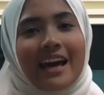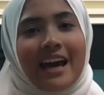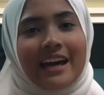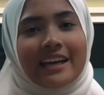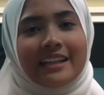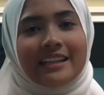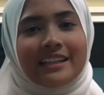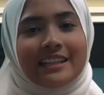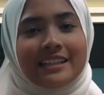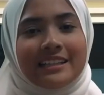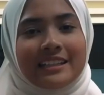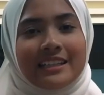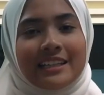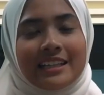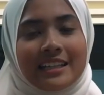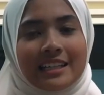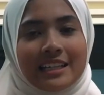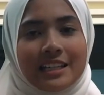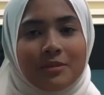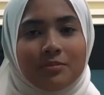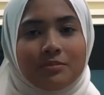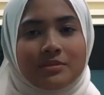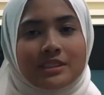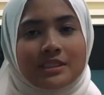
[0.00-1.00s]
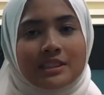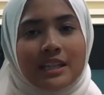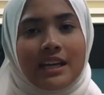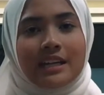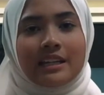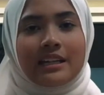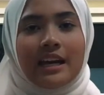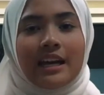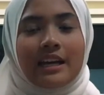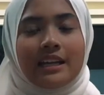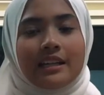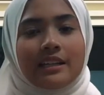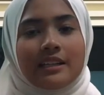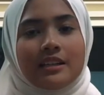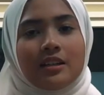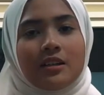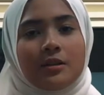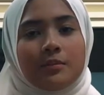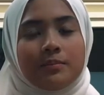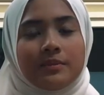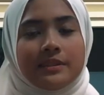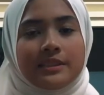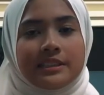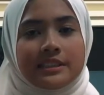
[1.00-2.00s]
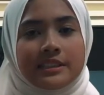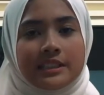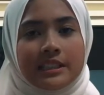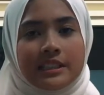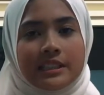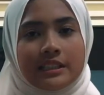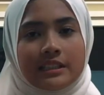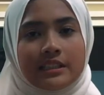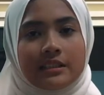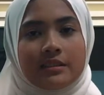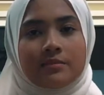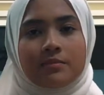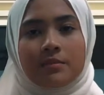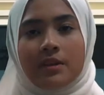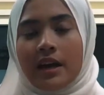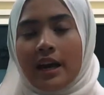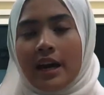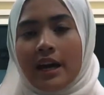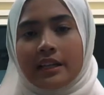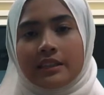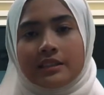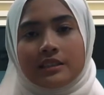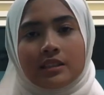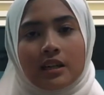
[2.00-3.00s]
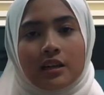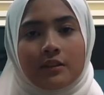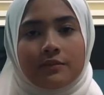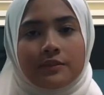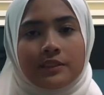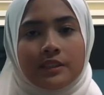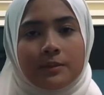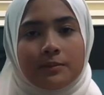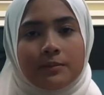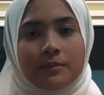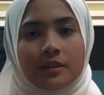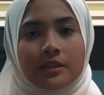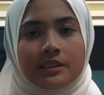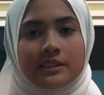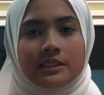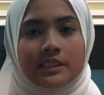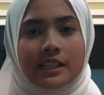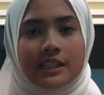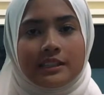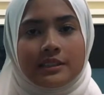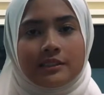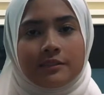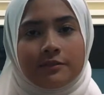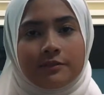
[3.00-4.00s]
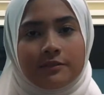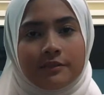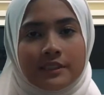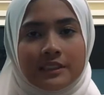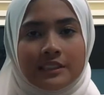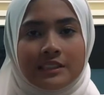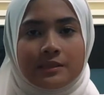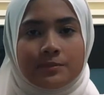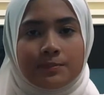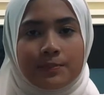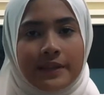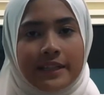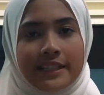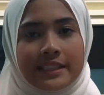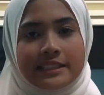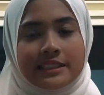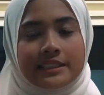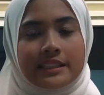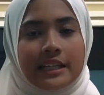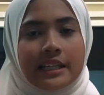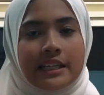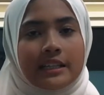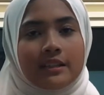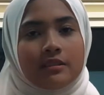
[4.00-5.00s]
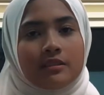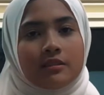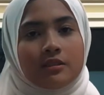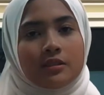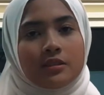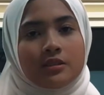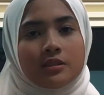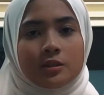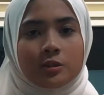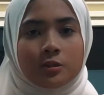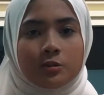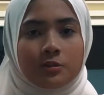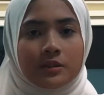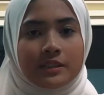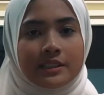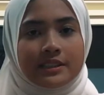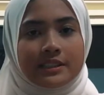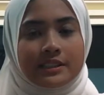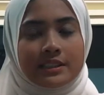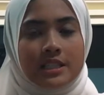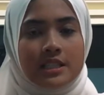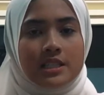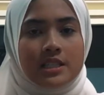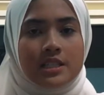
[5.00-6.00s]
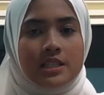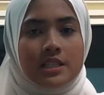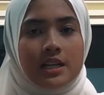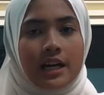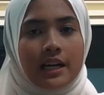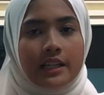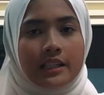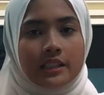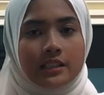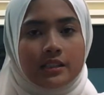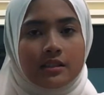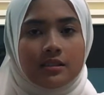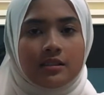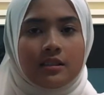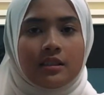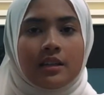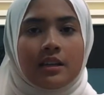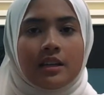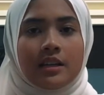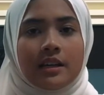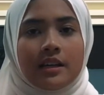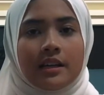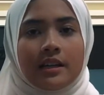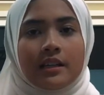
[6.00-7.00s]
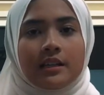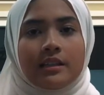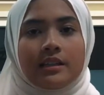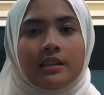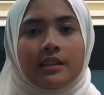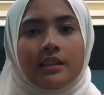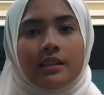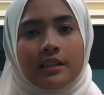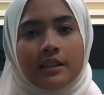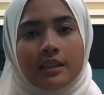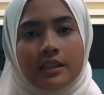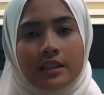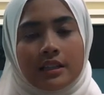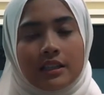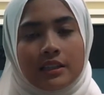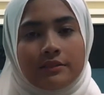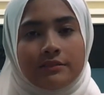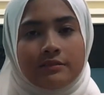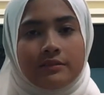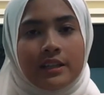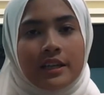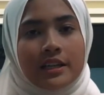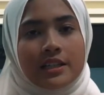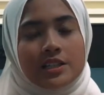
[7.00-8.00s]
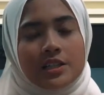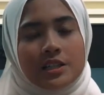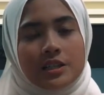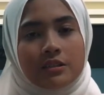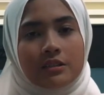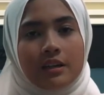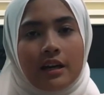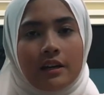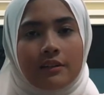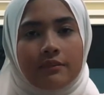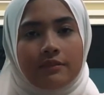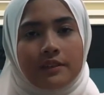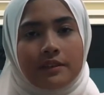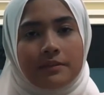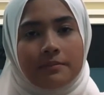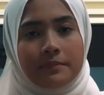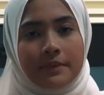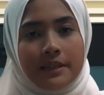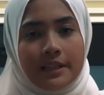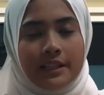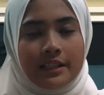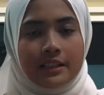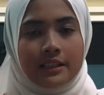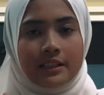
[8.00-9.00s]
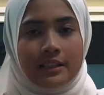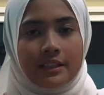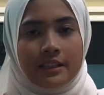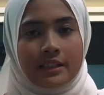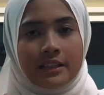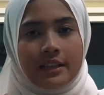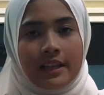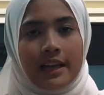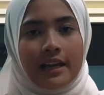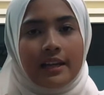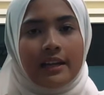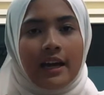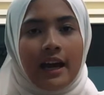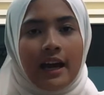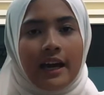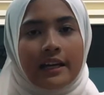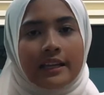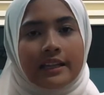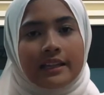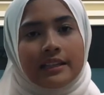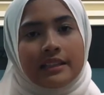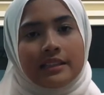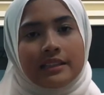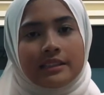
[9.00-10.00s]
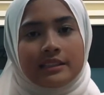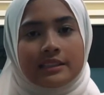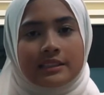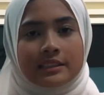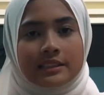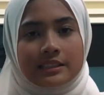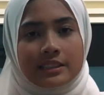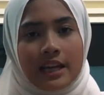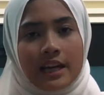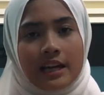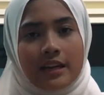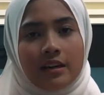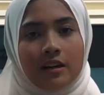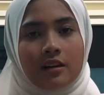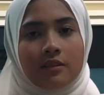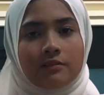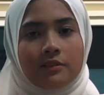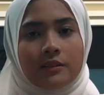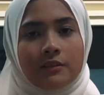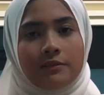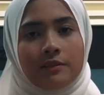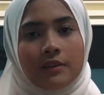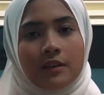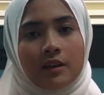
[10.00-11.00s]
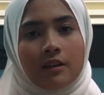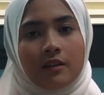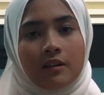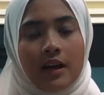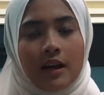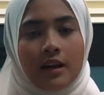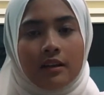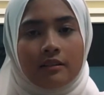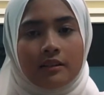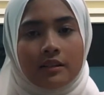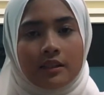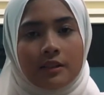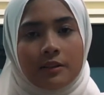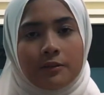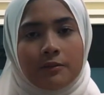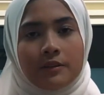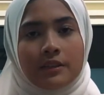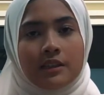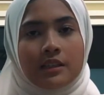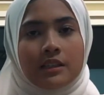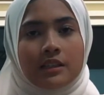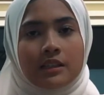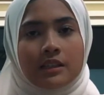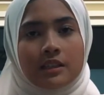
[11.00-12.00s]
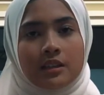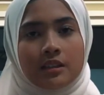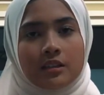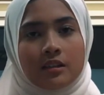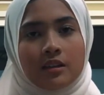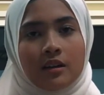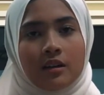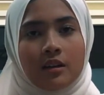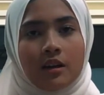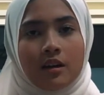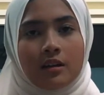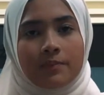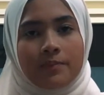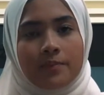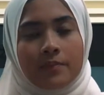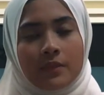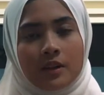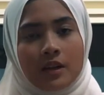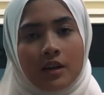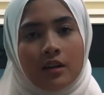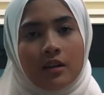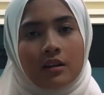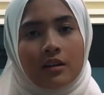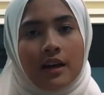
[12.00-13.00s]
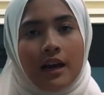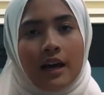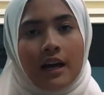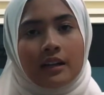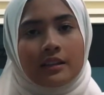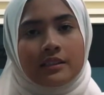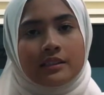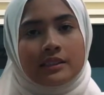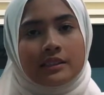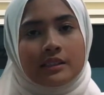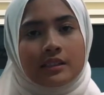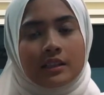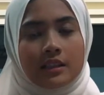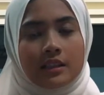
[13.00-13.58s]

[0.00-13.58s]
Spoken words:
and the heap start at the opposite ends of the process, free space, and grow towards each other. If they should ever meet, then either a stack overflow error will occur or else